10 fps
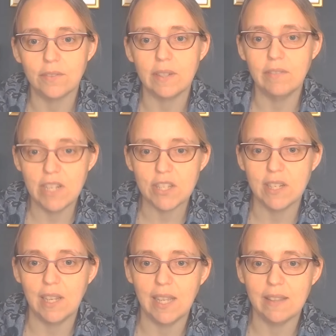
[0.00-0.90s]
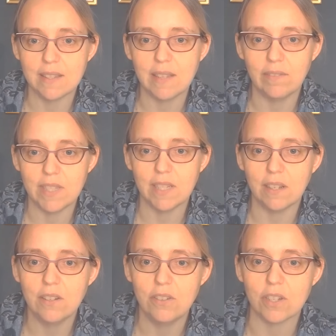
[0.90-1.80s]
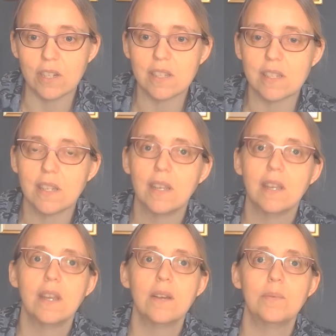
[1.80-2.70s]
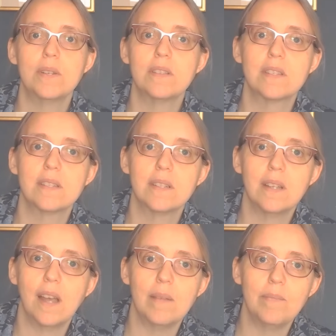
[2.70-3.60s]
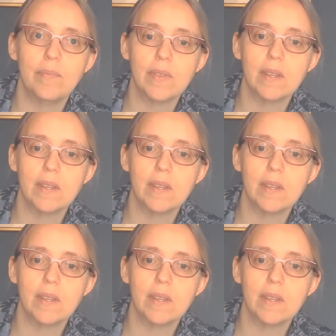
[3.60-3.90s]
originally in the 1700s, was um,